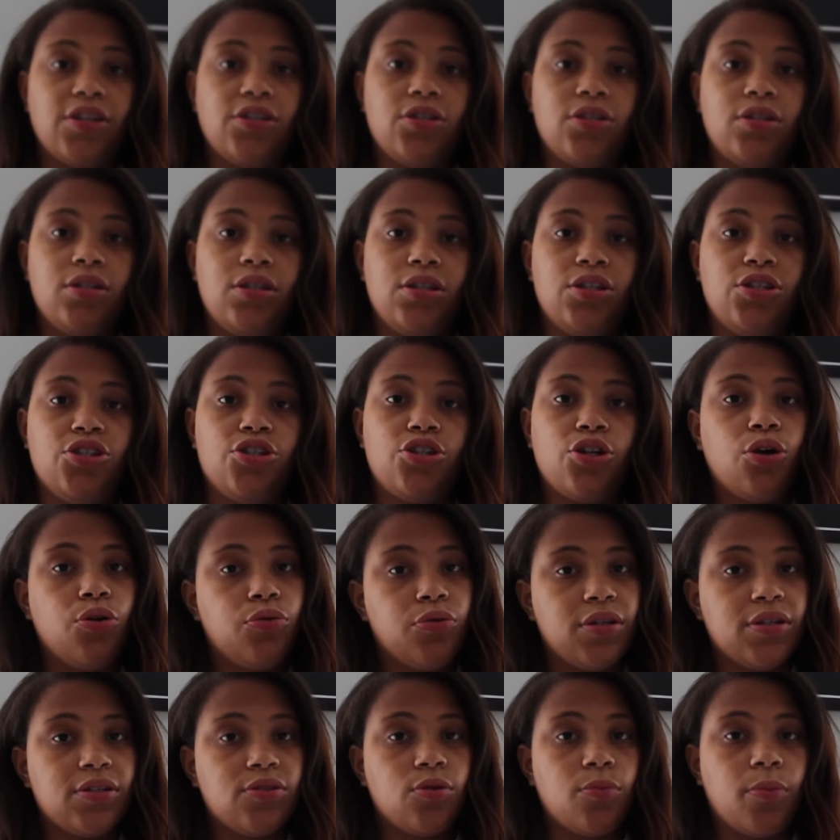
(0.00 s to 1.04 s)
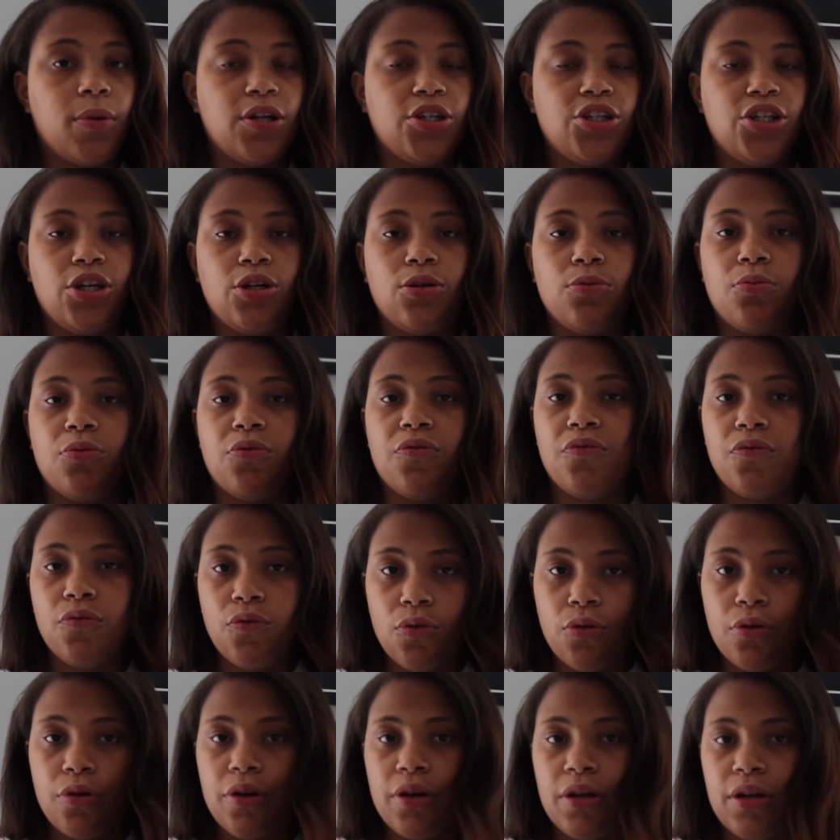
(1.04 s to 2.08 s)
actually shown this on my channel
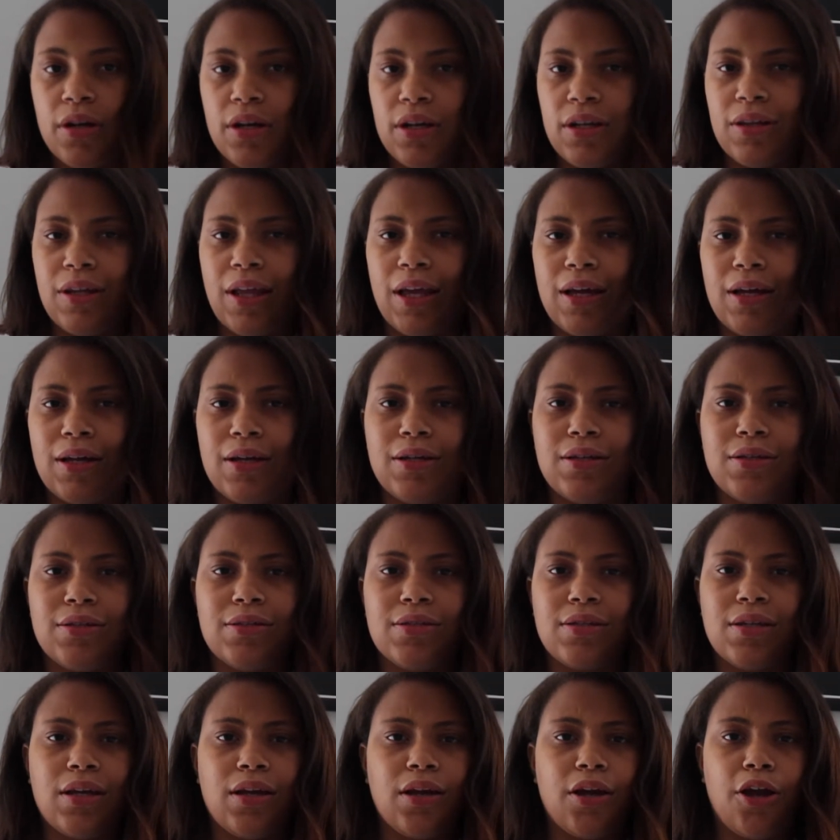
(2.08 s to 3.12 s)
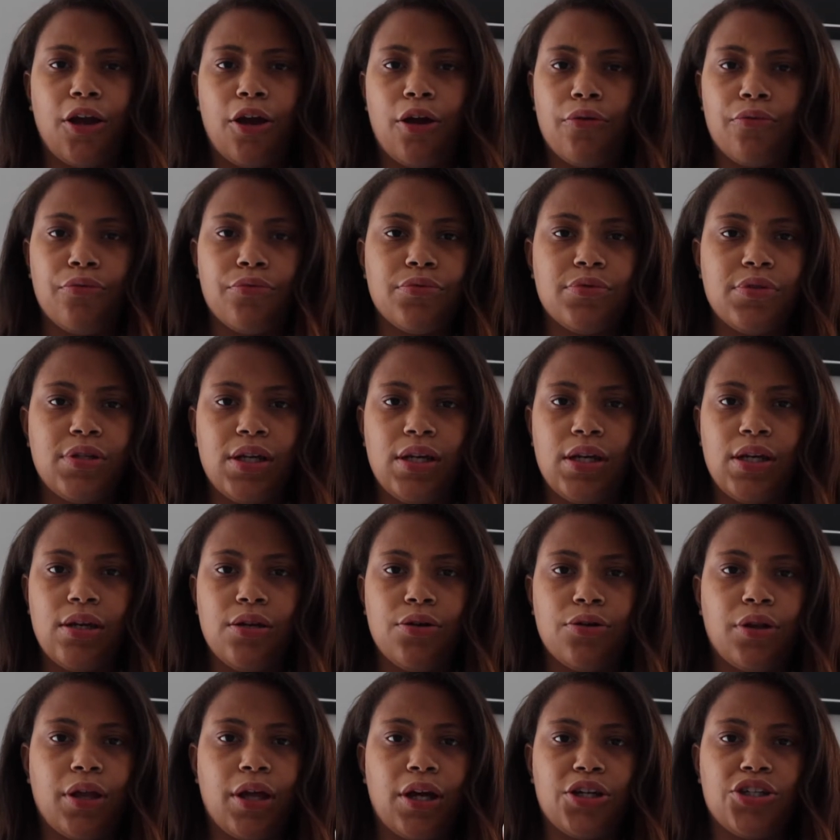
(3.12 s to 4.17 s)
before in a skincare
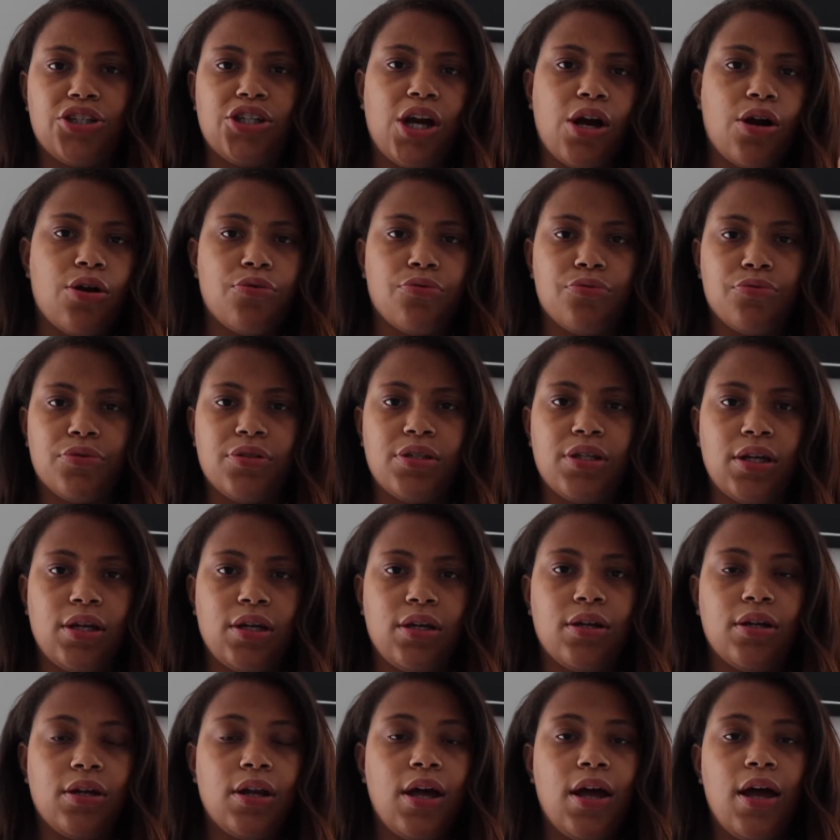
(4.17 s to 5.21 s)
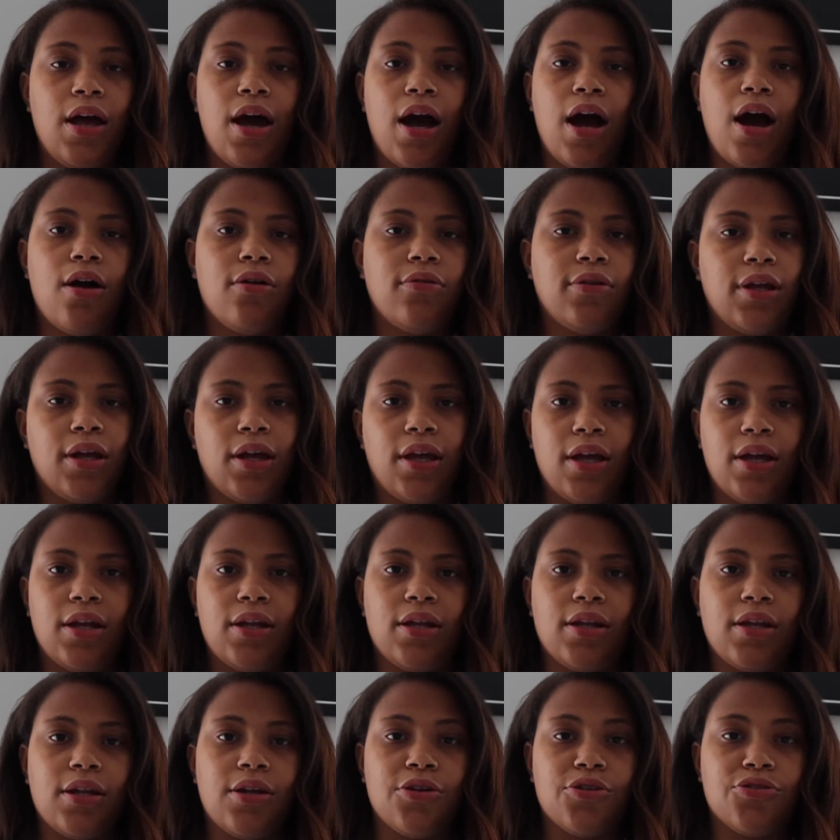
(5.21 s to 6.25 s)
routine or a shower routine. I'll link it
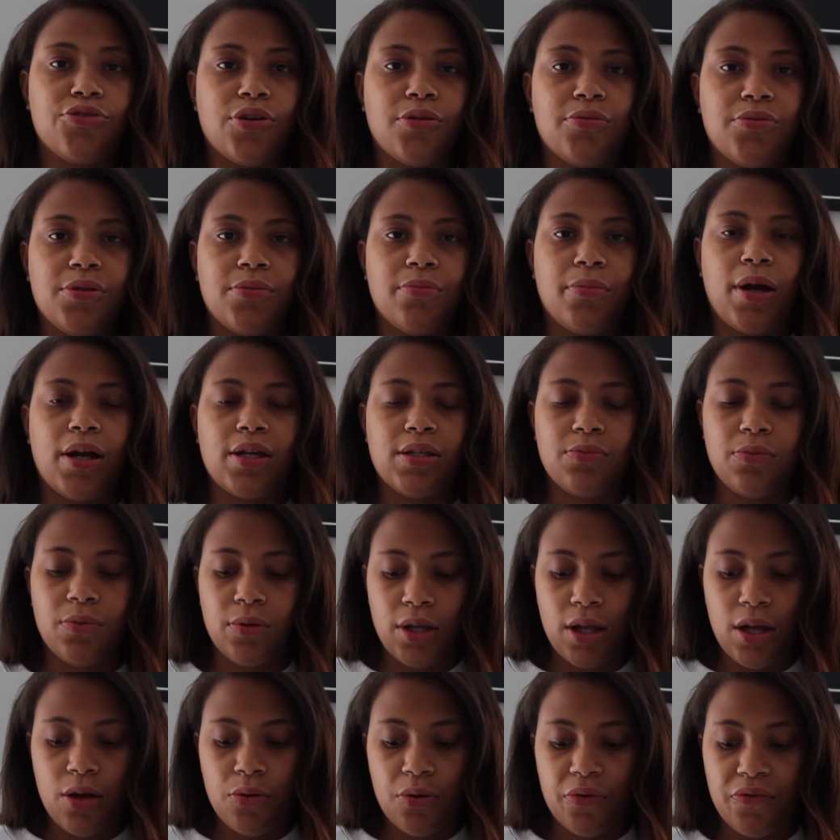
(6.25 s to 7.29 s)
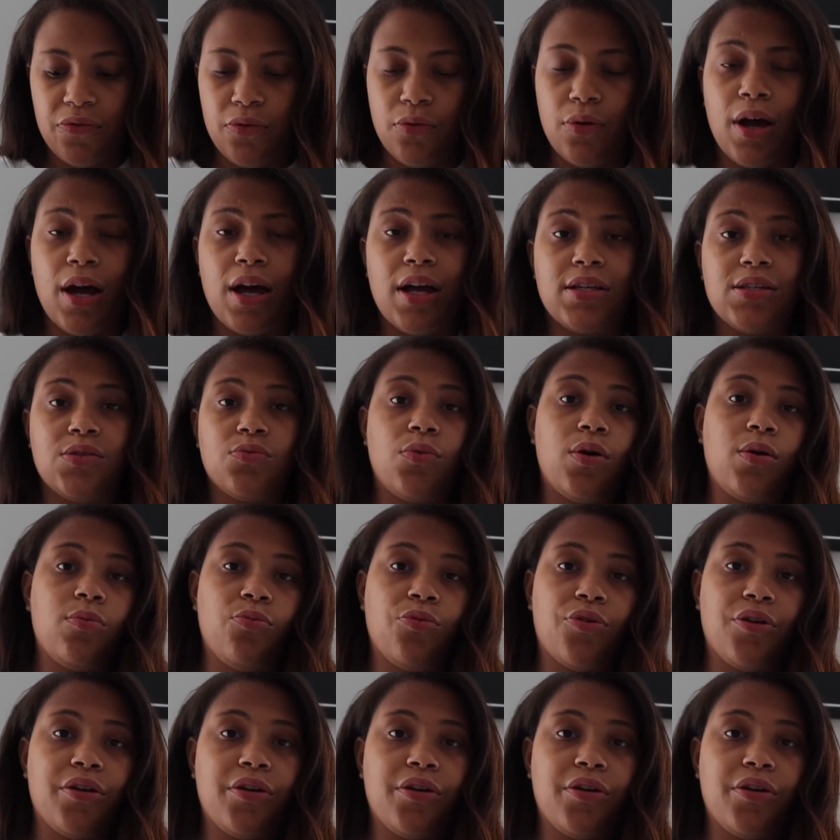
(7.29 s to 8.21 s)
in the description box below if you guys want more